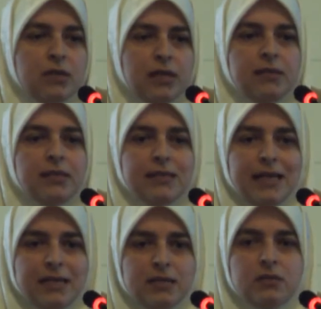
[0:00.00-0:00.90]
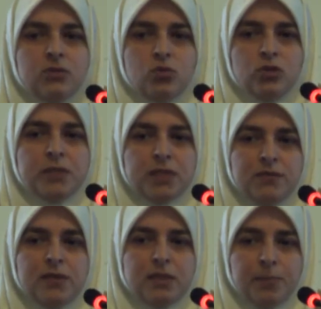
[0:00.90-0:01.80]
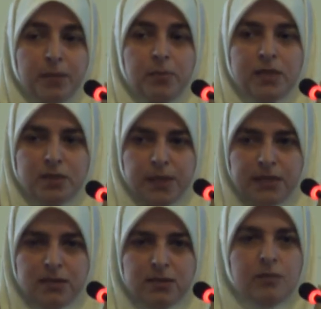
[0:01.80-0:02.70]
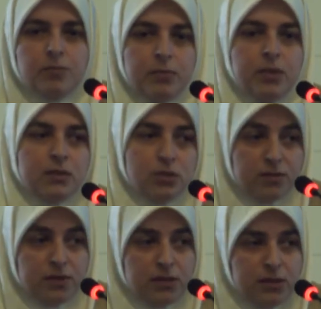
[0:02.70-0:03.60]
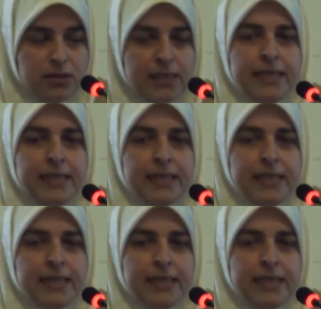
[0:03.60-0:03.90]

the right and the access to specific public spaces and public services,